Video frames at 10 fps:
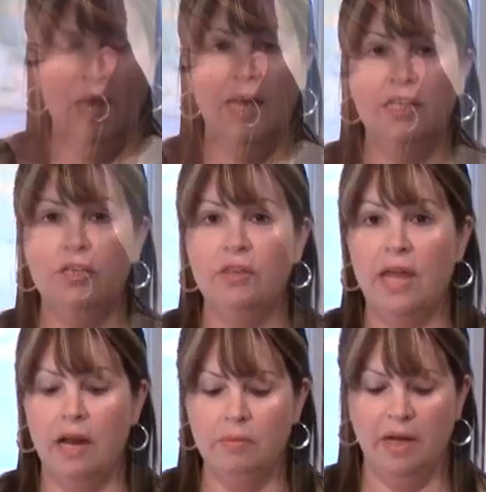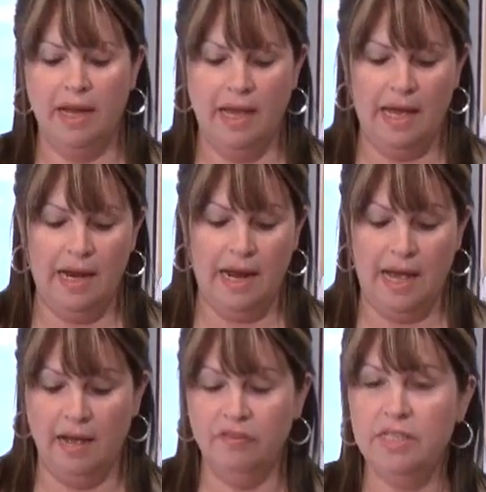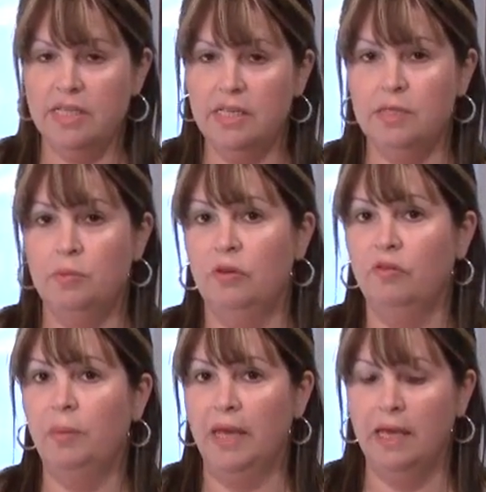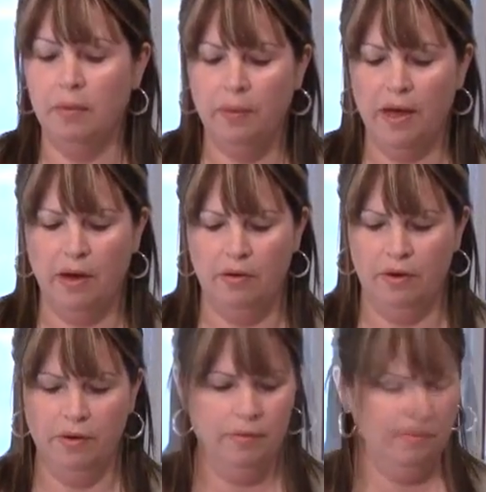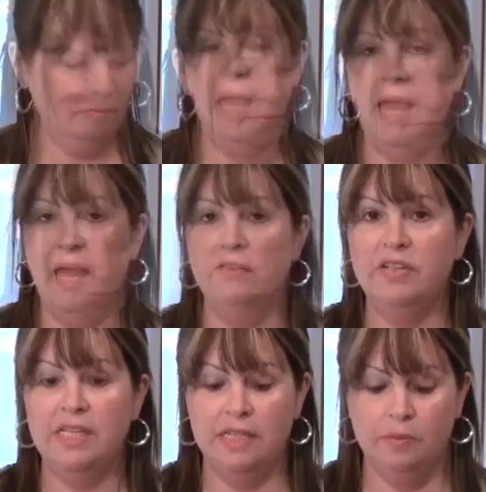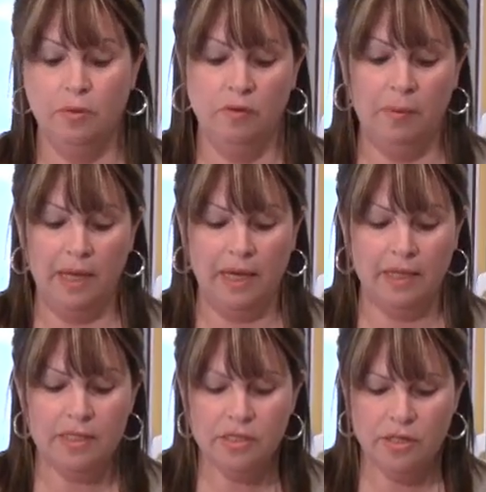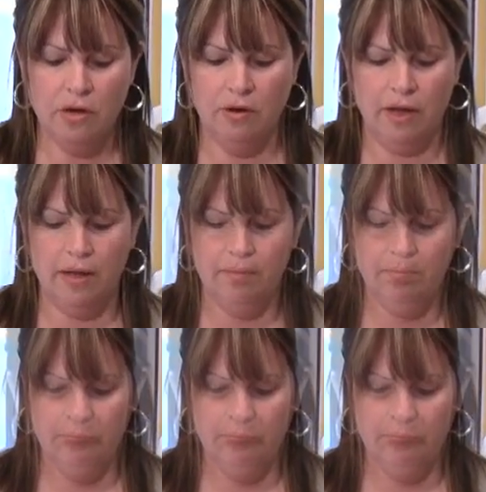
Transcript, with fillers: And to that, I'm going to add a half a teaspoon of baking powder, a half a teaspoon of baking soda,